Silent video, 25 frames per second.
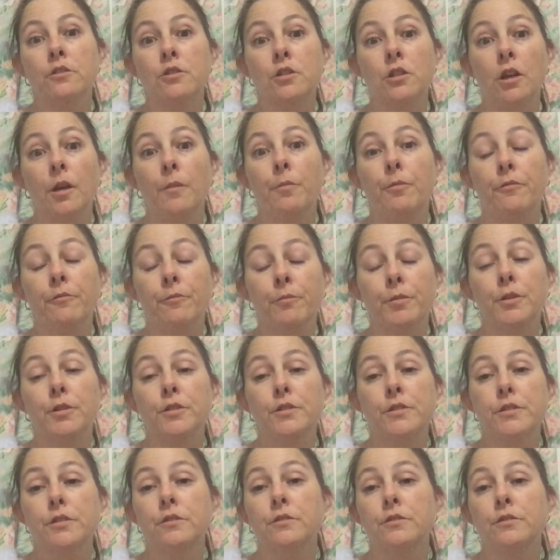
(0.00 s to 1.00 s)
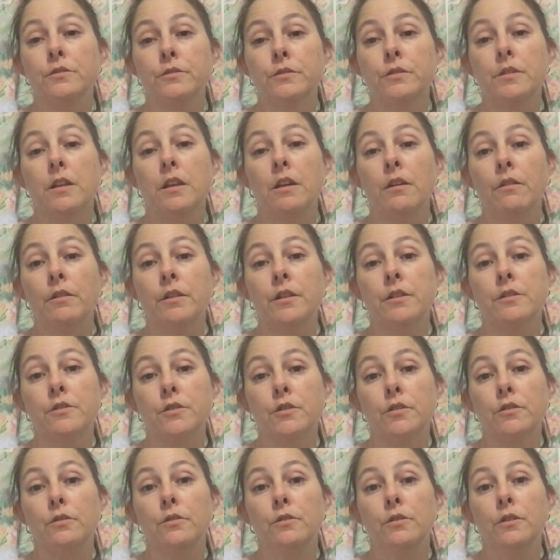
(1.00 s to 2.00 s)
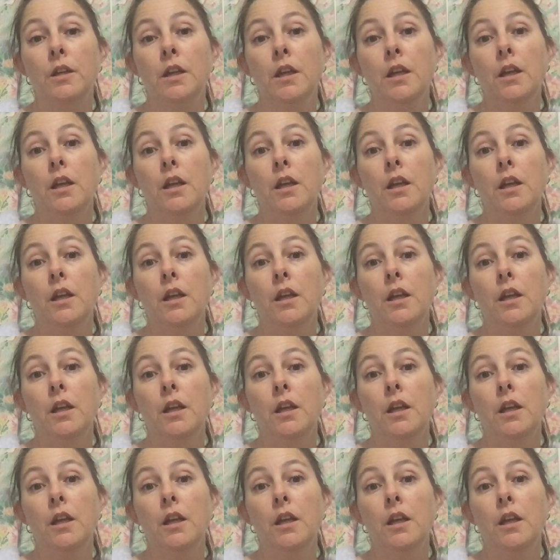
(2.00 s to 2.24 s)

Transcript: type of person who's going to